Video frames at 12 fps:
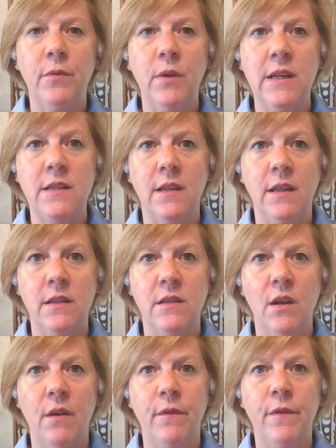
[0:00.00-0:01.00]
of
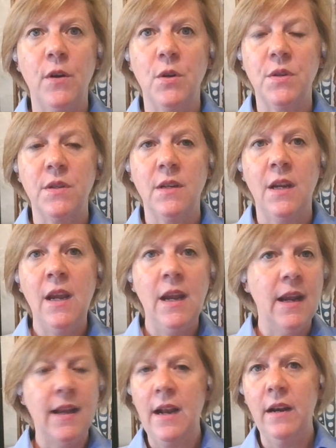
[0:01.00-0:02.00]
reasons. First,
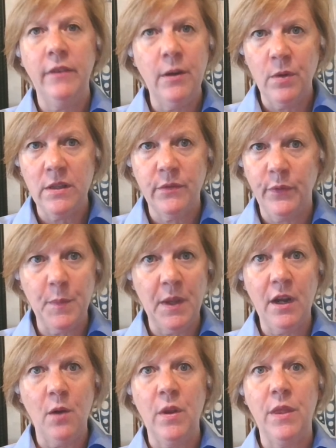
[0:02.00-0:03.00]
not everyone's
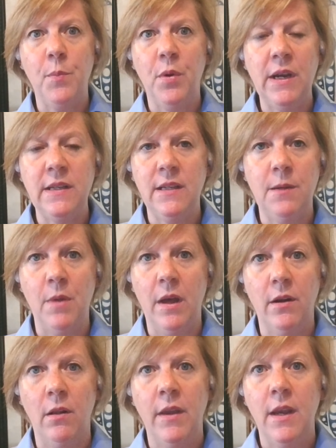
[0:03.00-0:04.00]
familiar with the pricing
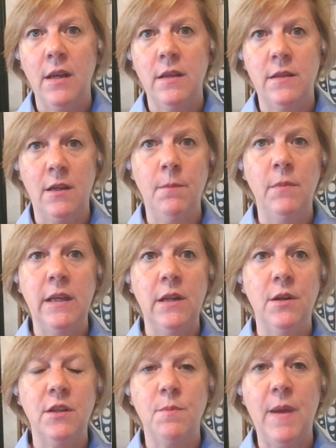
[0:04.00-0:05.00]
model. Some
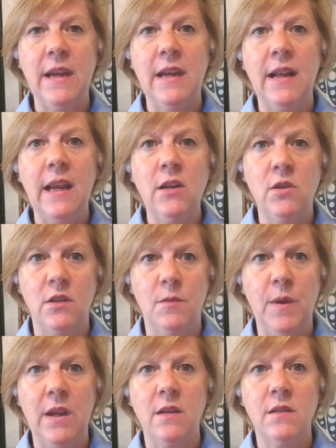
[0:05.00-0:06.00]
leaders might get anxious
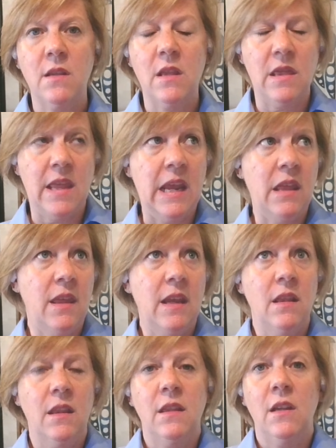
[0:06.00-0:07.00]
because they
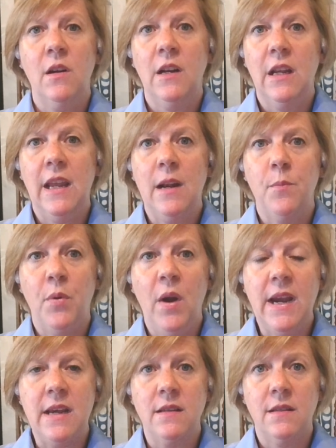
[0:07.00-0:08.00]
think that they're going to get a
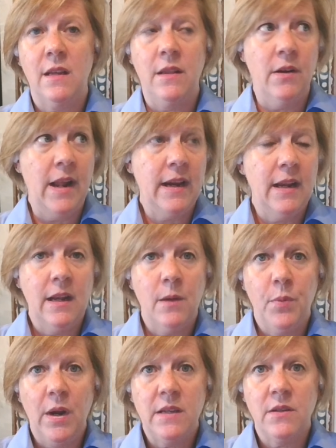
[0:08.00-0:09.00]
price, and they're not getting a
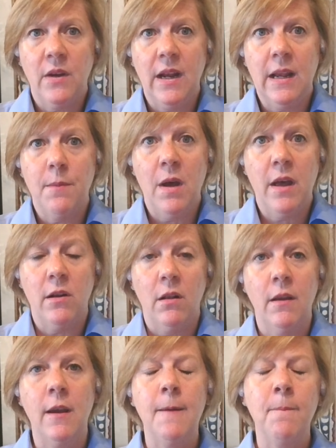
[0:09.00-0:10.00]
price, they're getting a
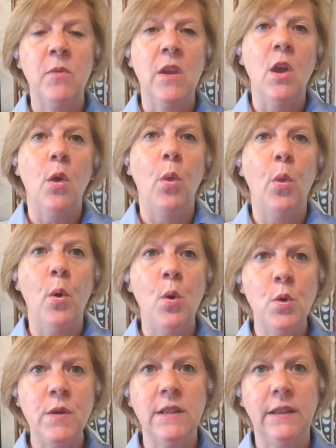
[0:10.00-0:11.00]
model.
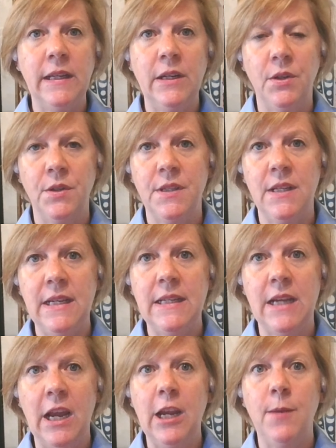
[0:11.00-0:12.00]
Those leaders need
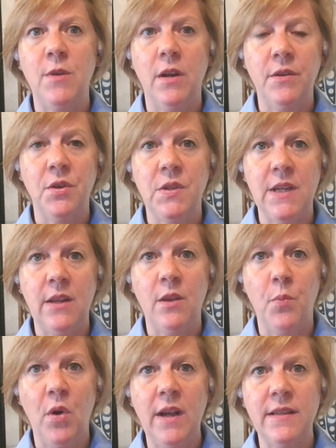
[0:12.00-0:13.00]
time to understand
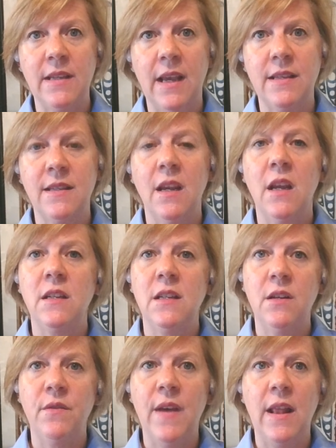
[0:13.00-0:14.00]
the process
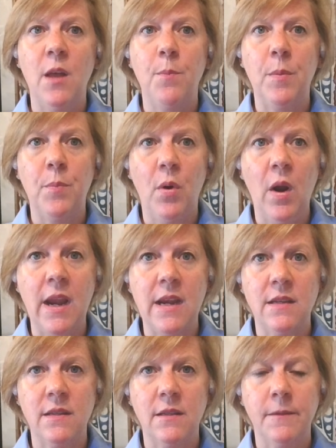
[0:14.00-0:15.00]
to develop a
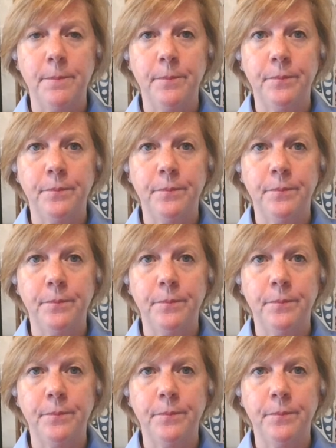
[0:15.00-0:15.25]
price,